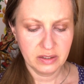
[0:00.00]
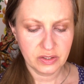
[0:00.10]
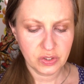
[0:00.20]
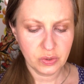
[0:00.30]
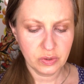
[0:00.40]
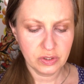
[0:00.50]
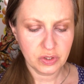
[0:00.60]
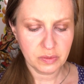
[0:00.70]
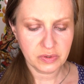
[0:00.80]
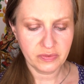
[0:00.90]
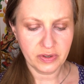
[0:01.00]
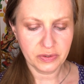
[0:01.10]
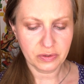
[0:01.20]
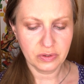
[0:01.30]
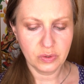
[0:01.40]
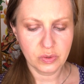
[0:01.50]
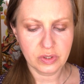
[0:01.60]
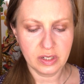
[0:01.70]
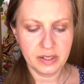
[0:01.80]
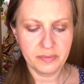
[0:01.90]
So in terms of other news,
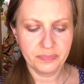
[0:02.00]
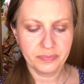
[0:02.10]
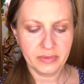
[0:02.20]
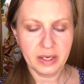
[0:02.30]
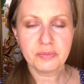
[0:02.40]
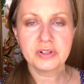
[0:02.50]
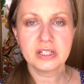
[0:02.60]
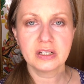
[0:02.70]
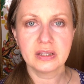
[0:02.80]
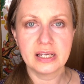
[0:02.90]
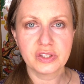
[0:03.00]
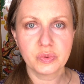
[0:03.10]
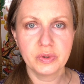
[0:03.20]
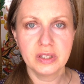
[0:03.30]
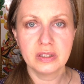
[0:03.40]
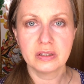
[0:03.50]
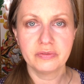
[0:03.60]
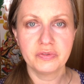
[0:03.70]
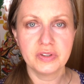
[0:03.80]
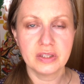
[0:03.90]
I predicted last week that
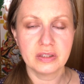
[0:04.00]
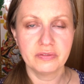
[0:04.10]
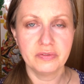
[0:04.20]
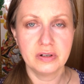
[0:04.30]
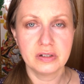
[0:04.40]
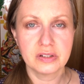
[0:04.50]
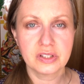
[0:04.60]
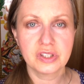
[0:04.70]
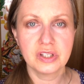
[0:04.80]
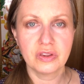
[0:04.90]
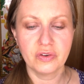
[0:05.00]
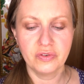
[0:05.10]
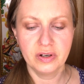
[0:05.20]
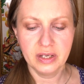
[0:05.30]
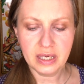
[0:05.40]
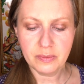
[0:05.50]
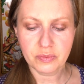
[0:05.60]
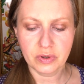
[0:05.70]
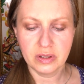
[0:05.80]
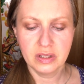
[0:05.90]
15th and 16th of
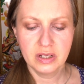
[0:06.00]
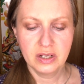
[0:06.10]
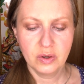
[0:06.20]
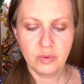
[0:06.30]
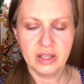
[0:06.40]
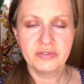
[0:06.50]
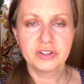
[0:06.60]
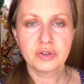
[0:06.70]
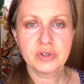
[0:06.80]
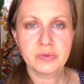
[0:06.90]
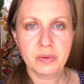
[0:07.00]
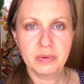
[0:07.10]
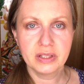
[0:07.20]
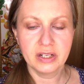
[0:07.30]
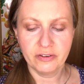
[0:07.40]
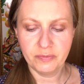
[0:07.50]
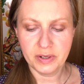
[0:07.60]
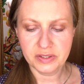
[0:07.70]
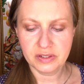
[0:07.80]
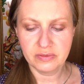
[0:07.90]
April will have increased probability of
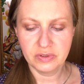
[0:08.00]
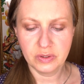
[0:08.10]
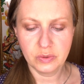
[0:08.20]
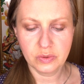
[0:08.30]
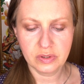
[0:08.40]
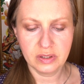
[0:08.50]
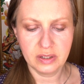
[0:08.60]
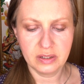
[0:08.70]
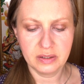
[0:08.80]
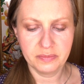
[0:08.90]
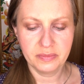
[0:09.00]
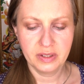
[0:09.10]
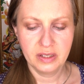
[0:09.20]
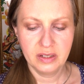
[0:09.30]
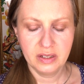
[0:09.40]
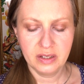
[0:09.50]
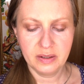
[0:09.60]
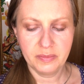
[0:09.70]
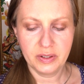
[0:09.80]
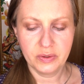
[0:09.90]
positive news
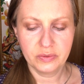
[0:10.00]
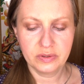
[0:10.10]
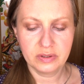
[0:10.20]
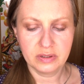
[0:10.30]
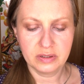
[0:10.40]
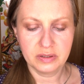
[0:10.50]
about